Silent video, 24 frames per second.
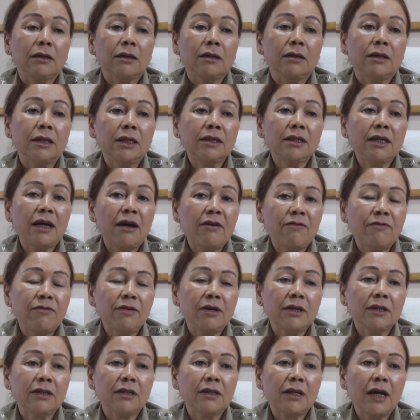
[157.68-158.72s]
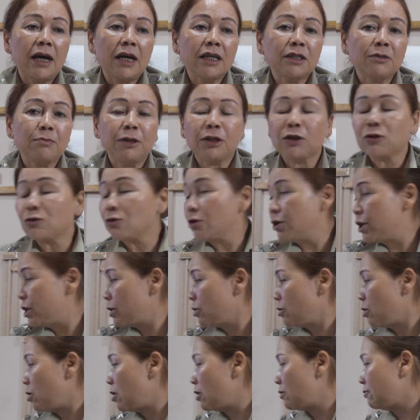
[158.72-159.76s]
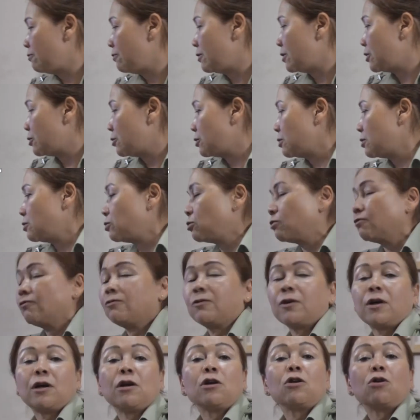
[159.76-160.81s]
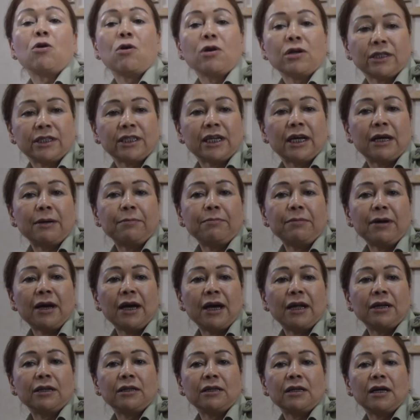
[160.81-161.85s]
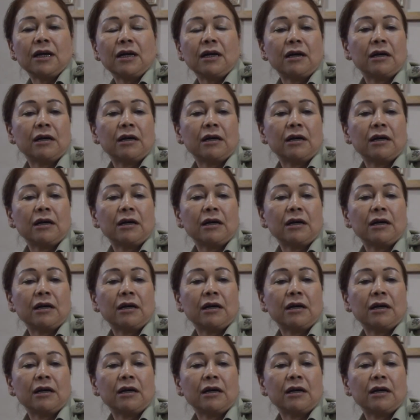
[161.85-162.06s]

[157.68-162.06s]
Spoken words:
this effort has been going on for a long time, and